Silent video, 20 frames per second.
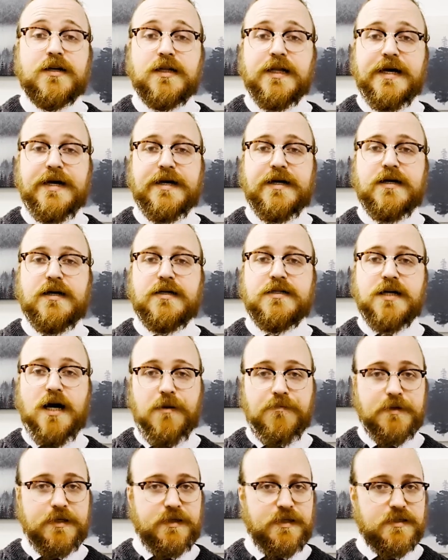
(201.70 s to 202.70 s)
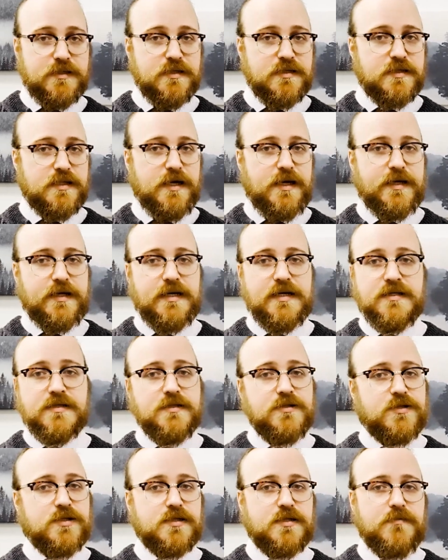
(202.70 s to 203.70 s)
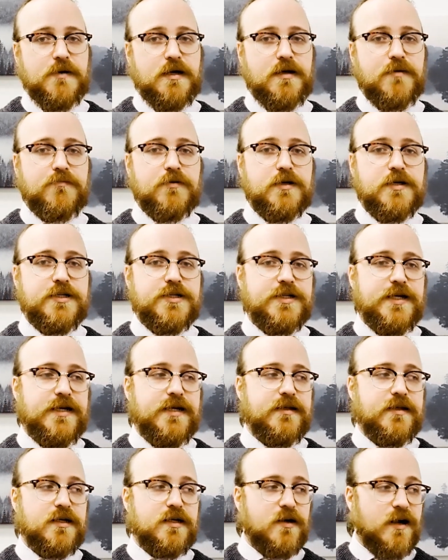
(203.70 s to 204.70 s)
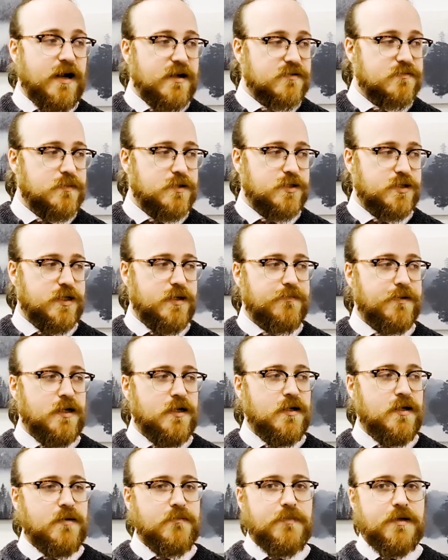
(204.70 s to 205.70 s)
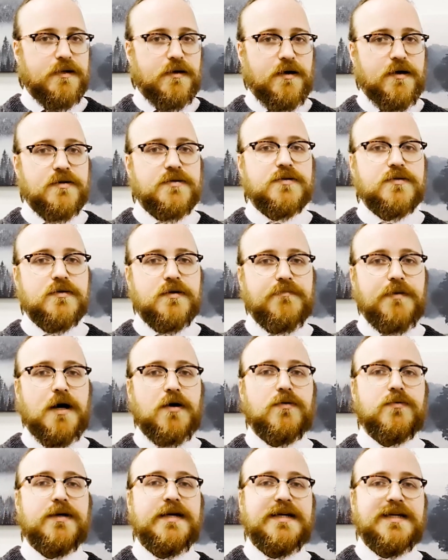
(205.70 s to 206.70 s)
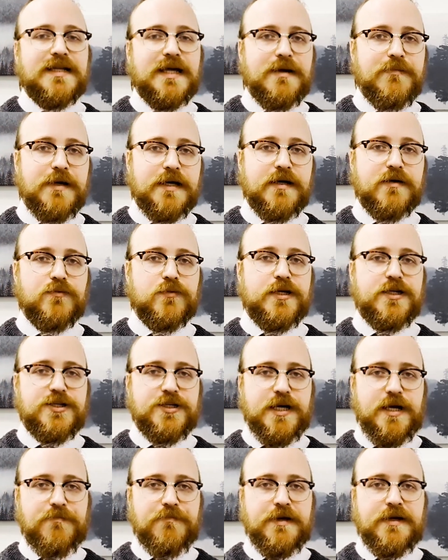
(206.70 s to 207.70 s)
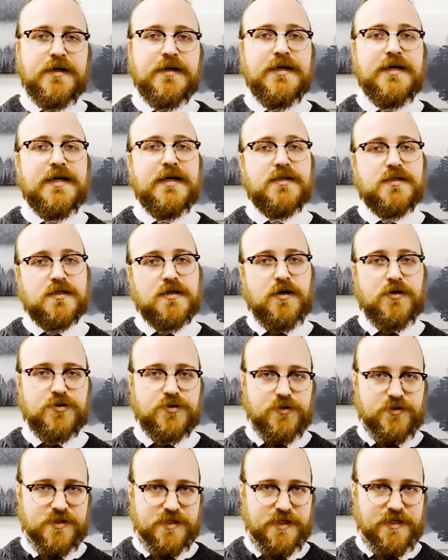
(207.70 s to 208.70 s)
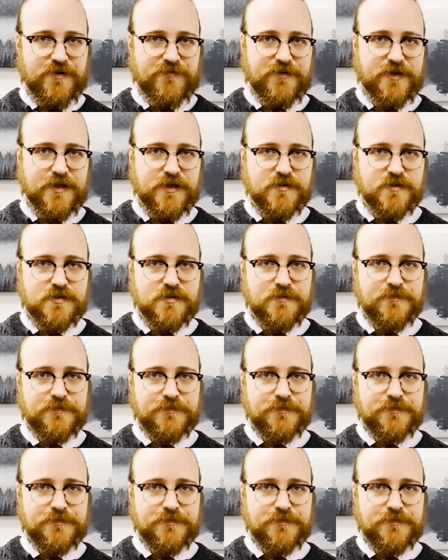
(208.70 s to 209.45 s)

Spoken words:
Cléa, adopting this aesthetic isn't just about appreciating the craftsmanship, but also about reclaiming and reshaping its cultural significance.